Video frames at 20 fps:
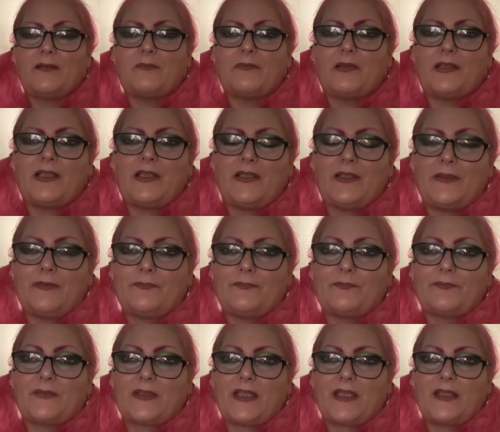But
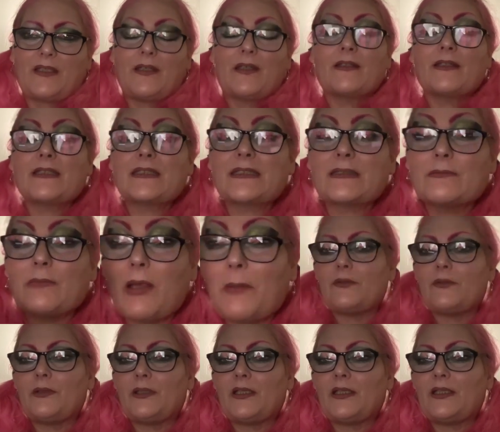yeah, this is my,
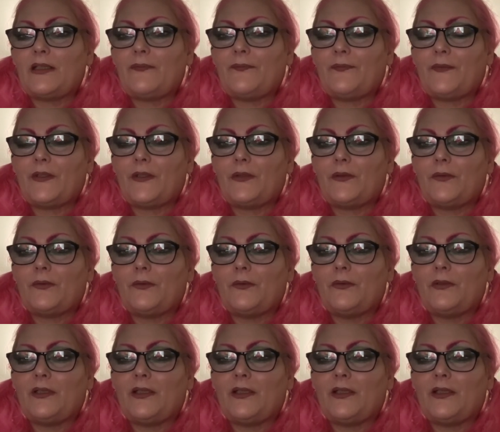if you